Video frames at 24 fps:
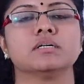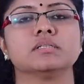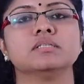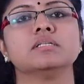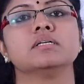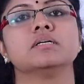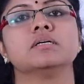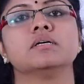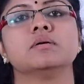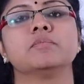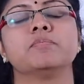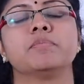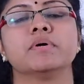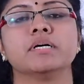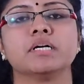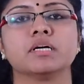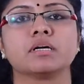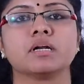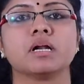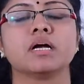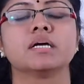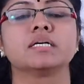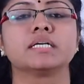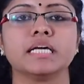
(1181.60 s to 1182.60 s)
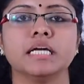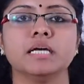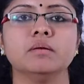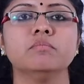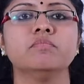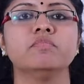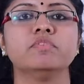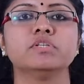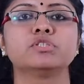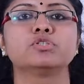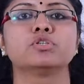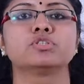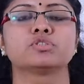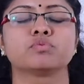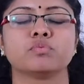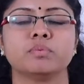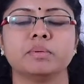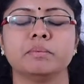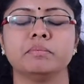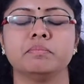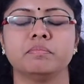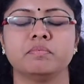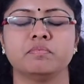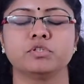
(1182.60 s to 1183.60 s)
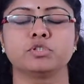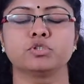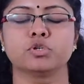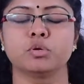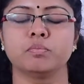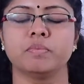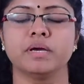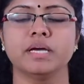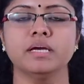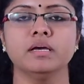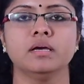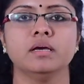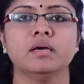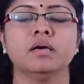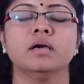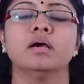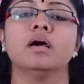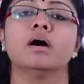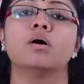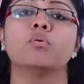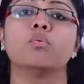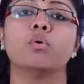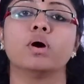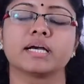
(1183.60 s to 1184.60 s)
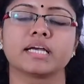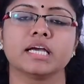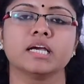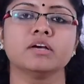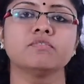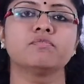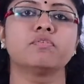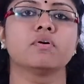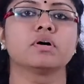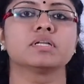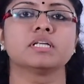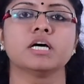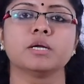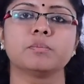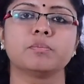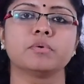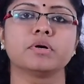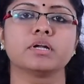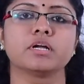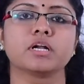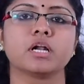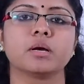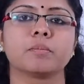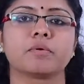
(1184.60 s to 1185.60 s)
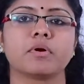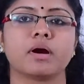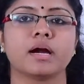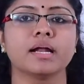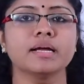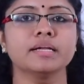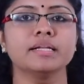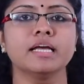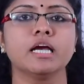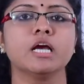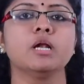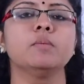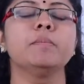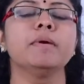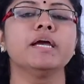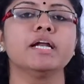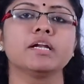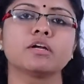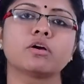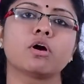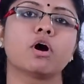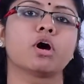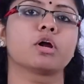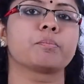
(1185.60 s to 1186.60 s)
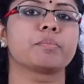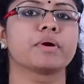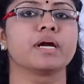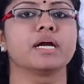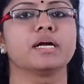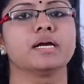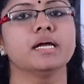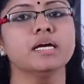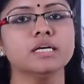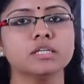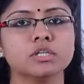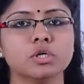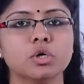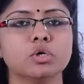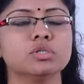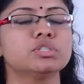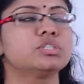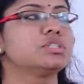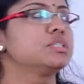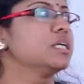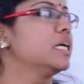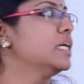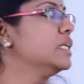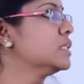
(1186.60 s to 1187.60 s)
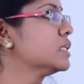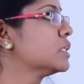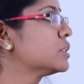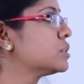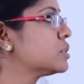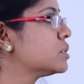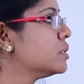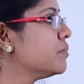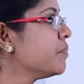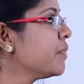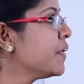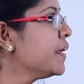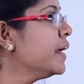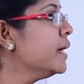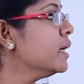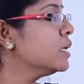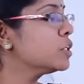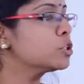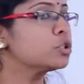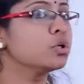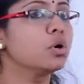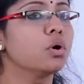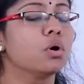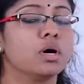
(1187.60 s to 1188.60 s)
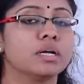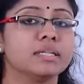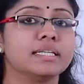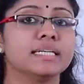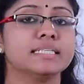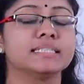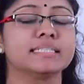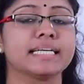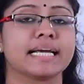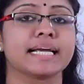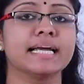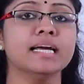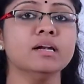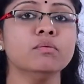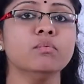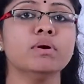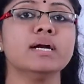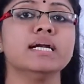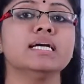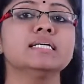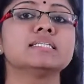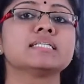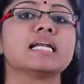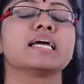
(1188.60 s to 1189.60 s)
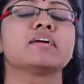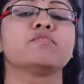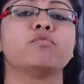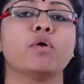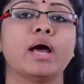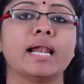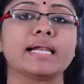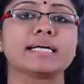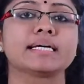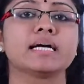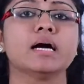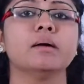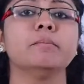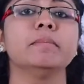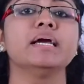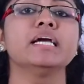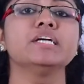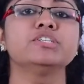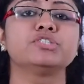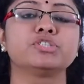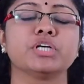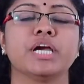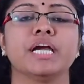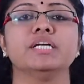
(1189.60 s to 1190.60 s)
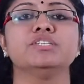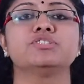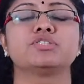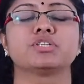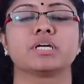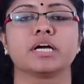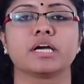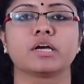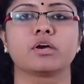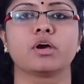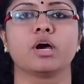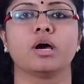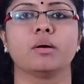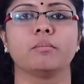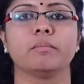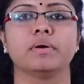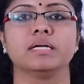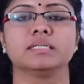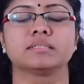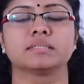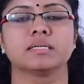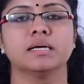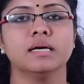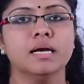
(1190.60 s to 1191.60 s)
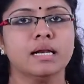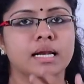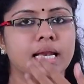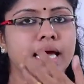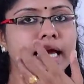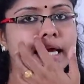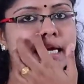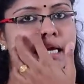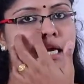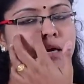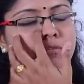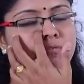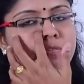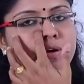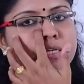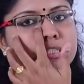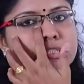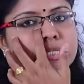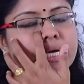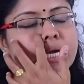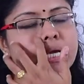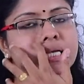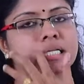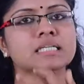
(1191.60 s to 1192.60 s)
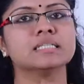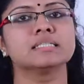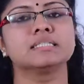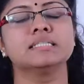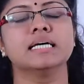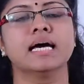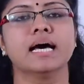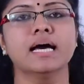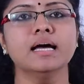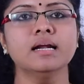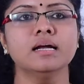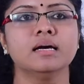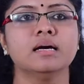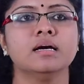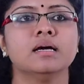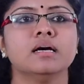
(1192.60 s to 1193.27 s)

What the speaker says: the particular team which will be working for that particular product, they will be incorporating those changes. So the second one is like welcoming change requirements. Like if a change is there,